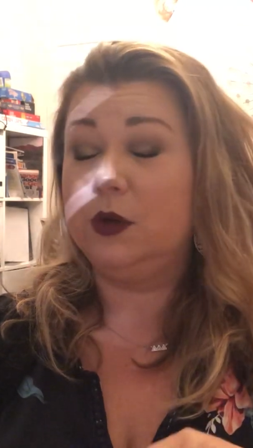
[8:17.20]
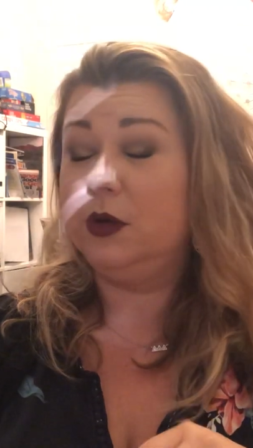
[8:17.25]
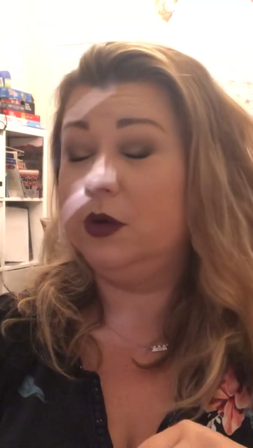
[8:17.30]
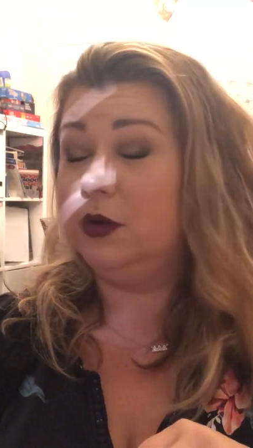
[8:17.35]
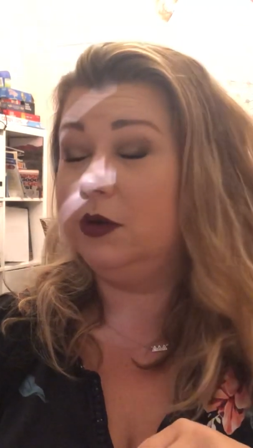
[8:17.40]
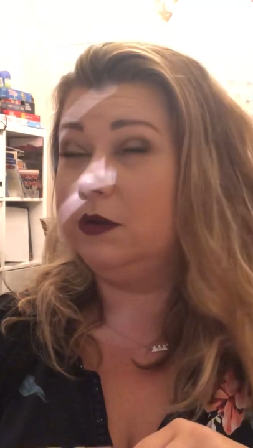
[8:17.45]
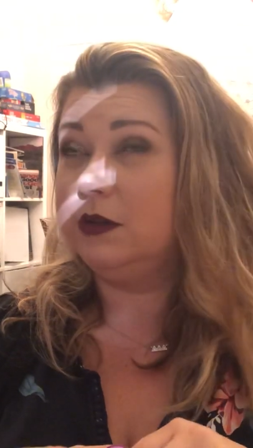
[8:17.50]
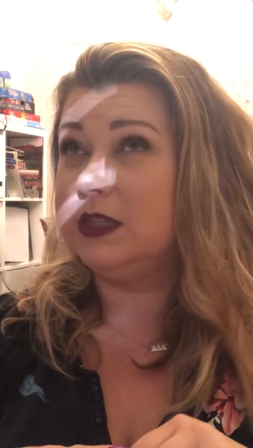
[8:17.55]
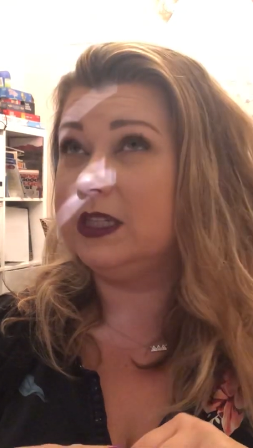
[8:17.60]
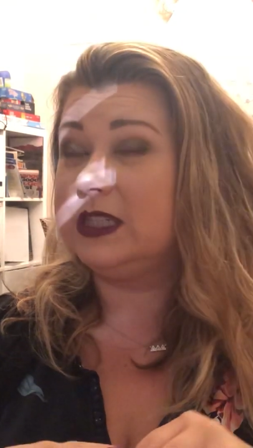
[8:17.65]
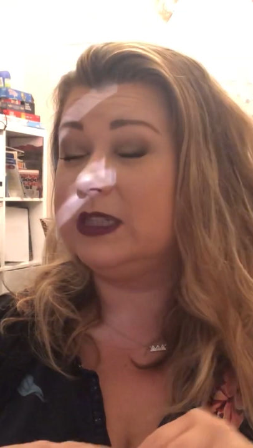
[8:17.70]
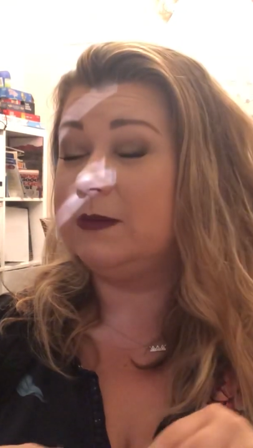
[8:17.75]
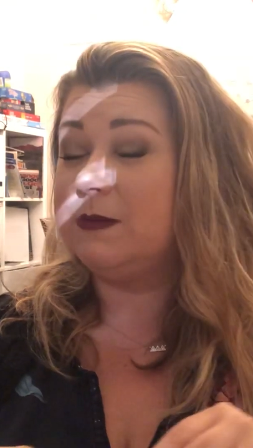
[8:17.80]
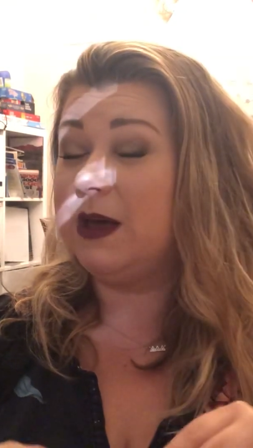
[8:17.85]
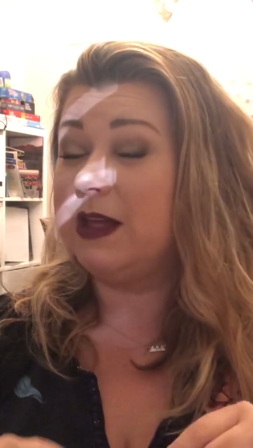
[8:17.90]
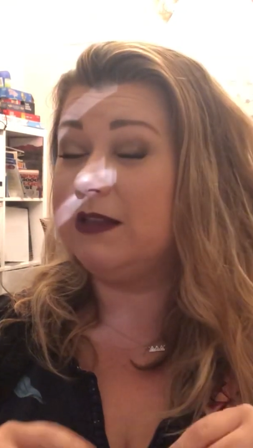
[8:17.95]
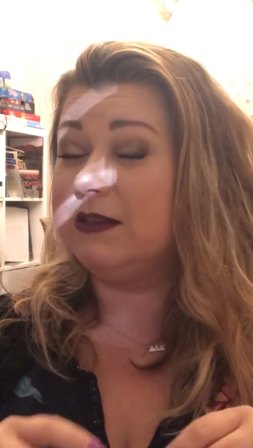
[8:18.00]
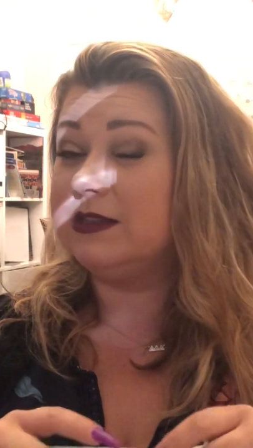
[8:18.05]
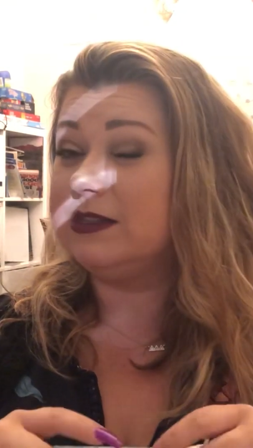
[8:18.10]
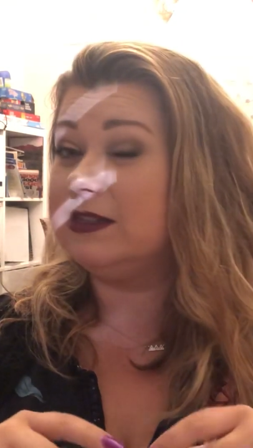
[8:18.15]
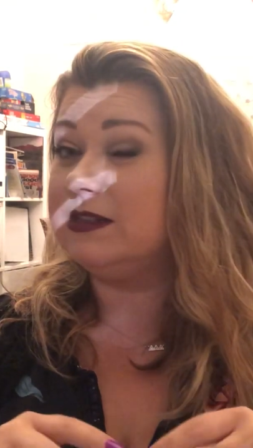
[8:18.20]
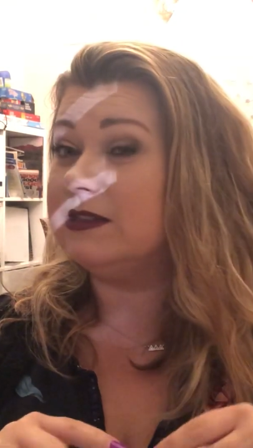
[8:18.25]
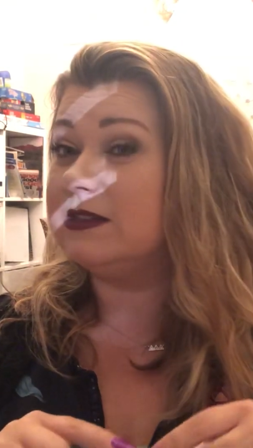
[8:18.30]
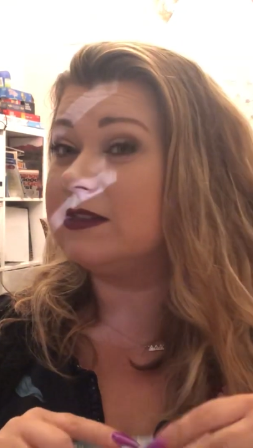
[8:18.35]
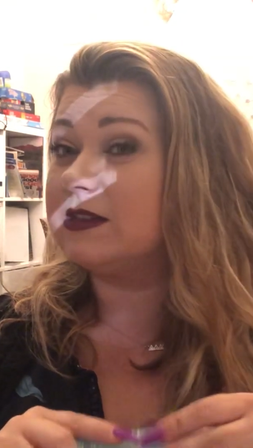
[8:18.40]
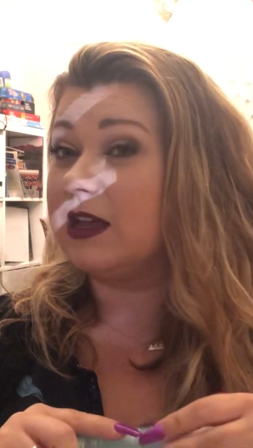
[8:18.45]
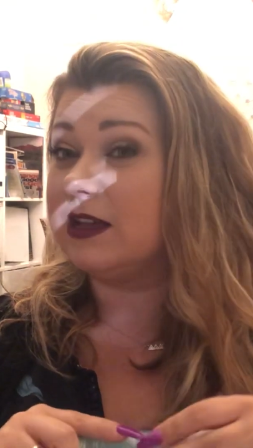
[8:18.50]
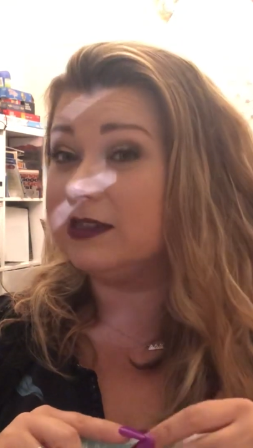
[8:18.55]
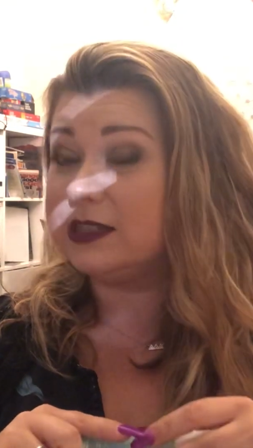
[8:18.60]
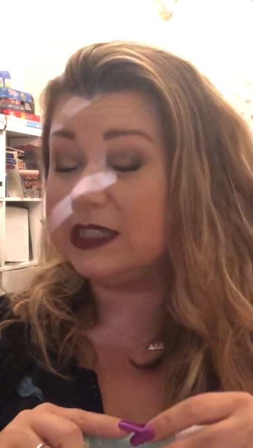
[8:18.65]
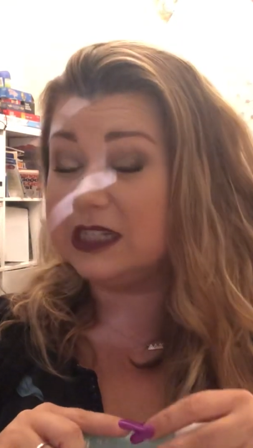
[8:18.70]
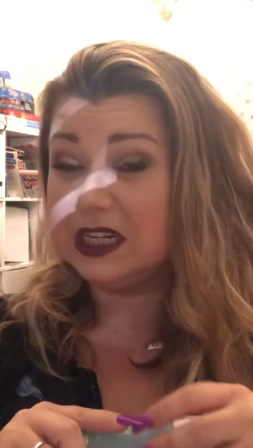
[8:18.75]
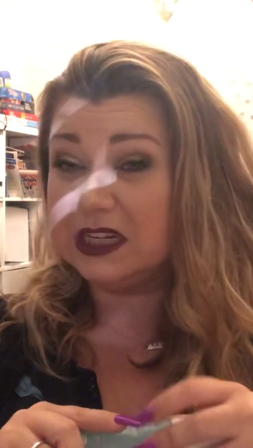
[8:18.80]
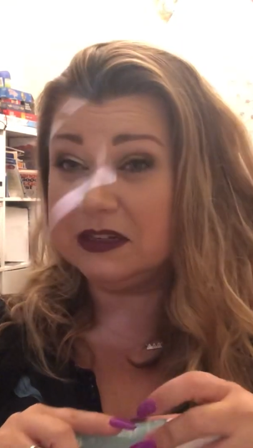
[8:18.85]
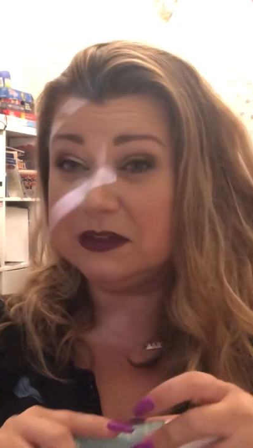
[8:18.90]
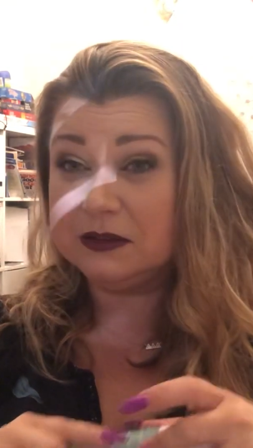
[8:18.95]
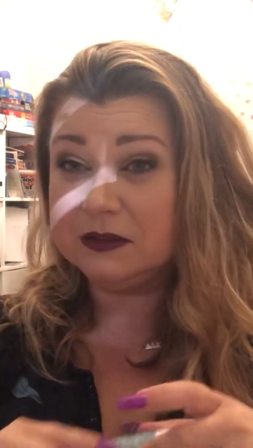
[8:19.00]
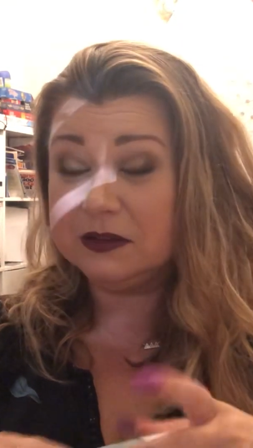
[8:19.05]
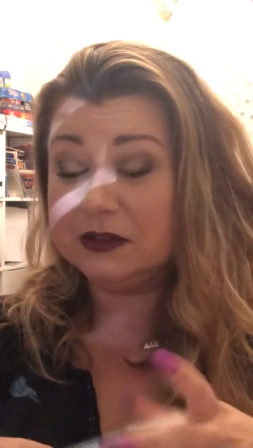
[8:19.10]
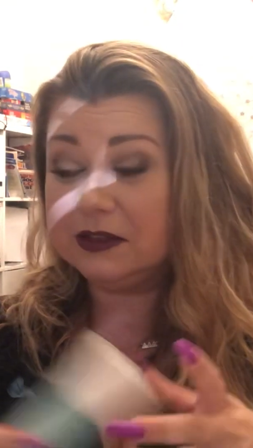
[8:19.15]
Whew, the smell is
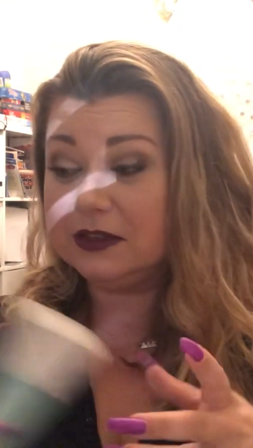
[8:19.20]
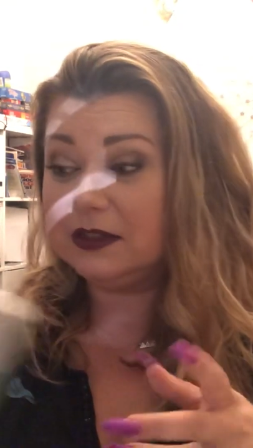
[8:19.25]
disgusting.